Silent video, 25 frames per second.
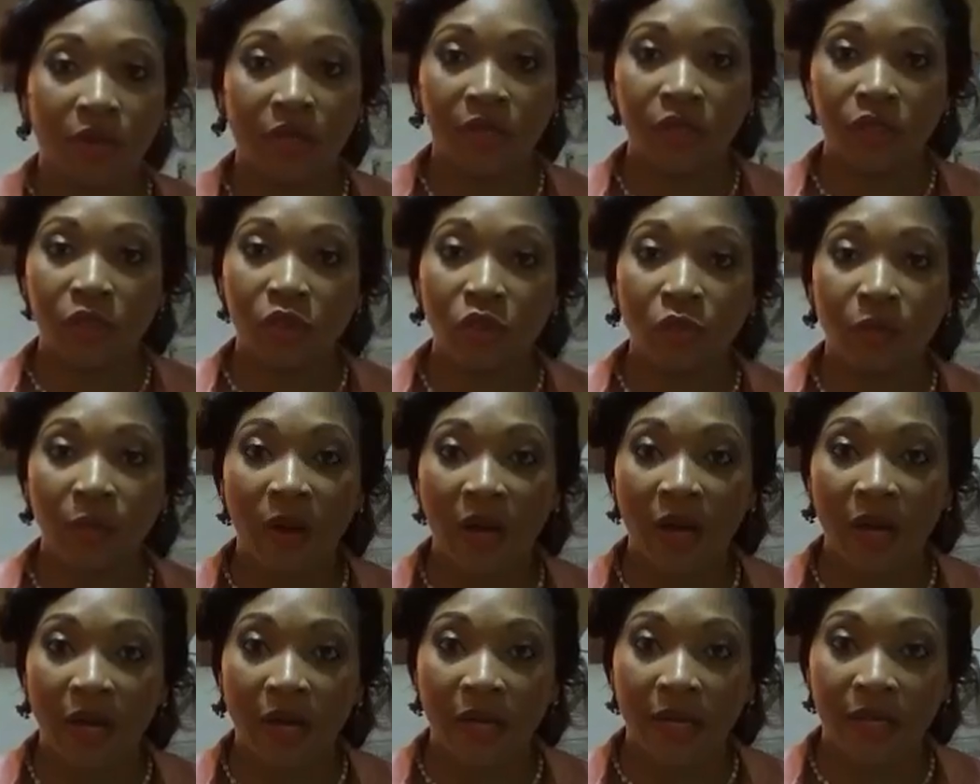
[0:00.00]
into
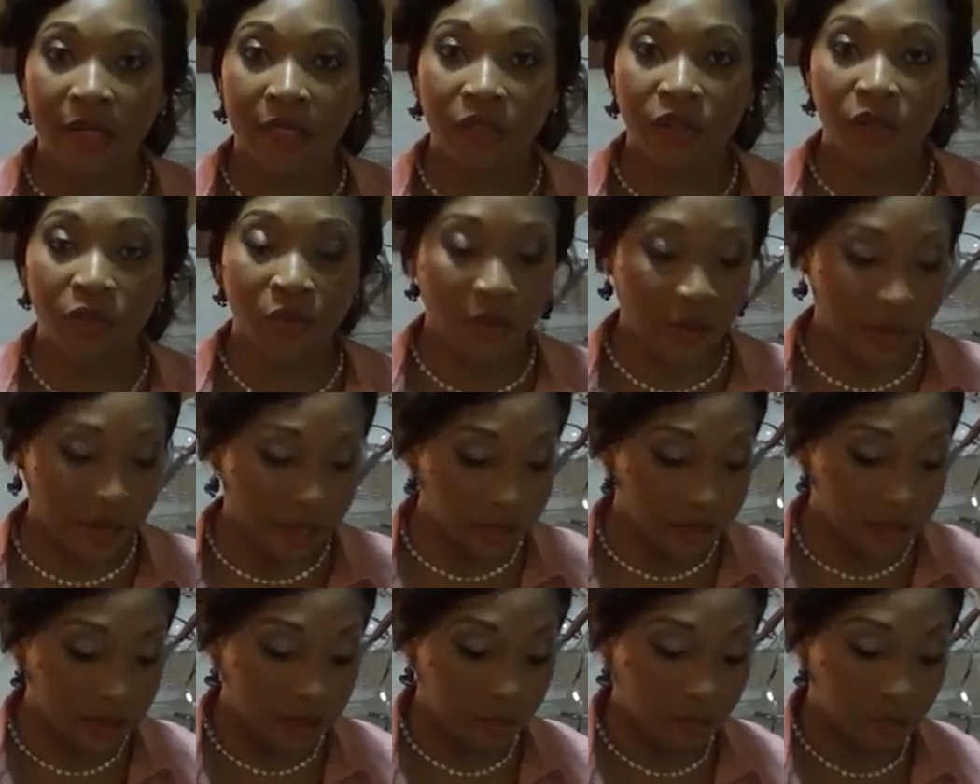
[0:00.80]
my 2
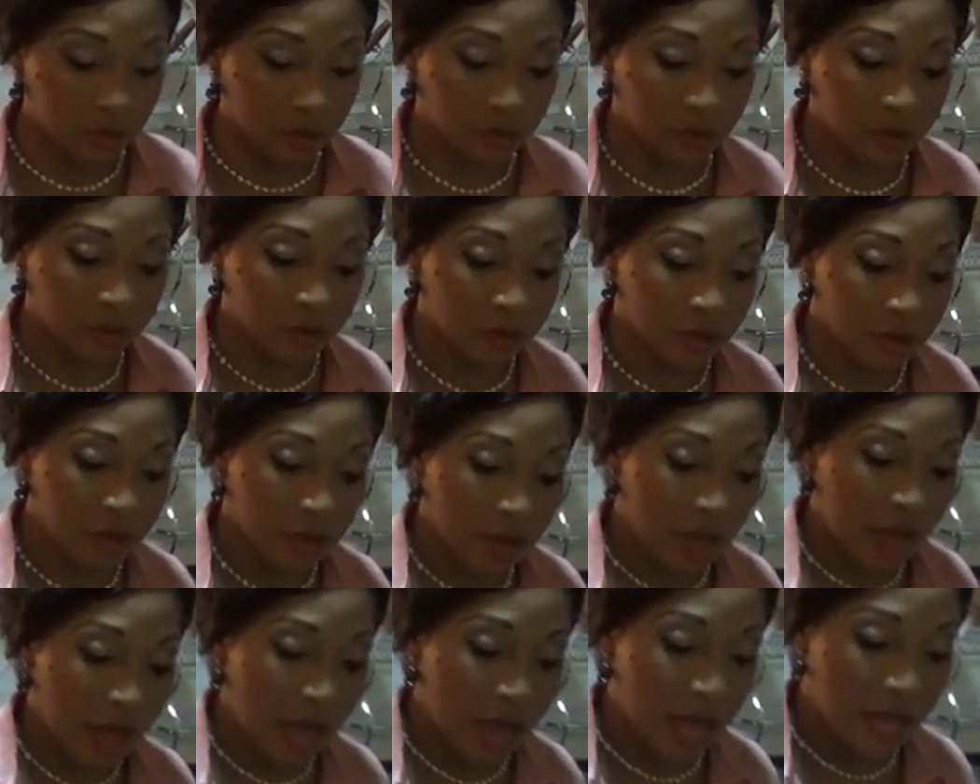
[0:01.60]
eggs, I'm going to
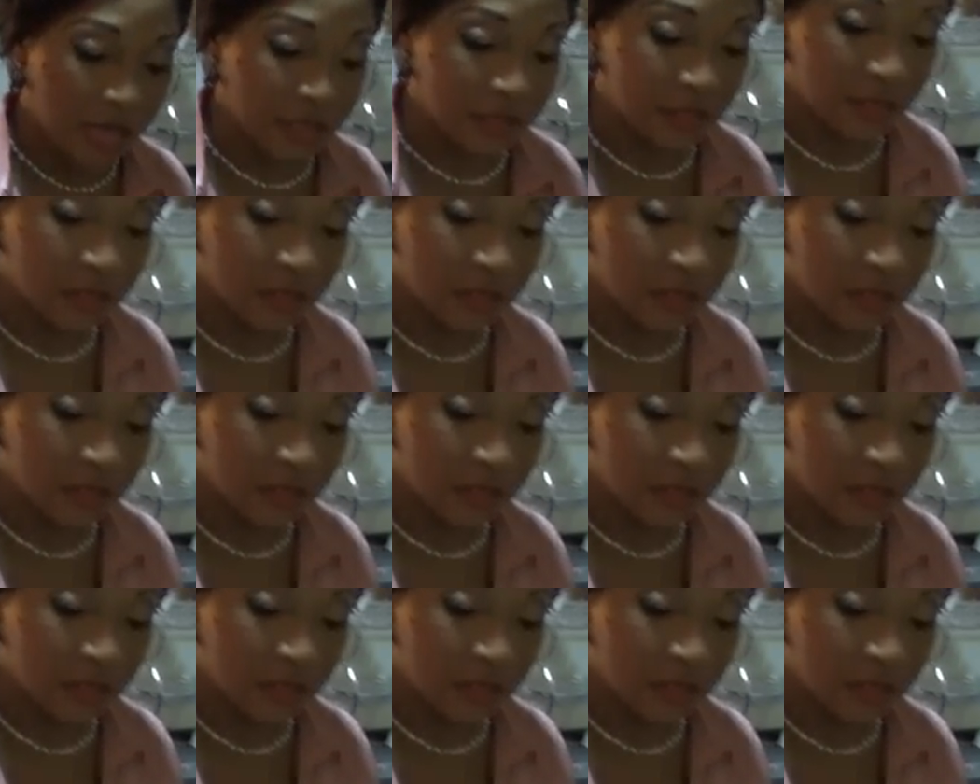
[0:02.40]
add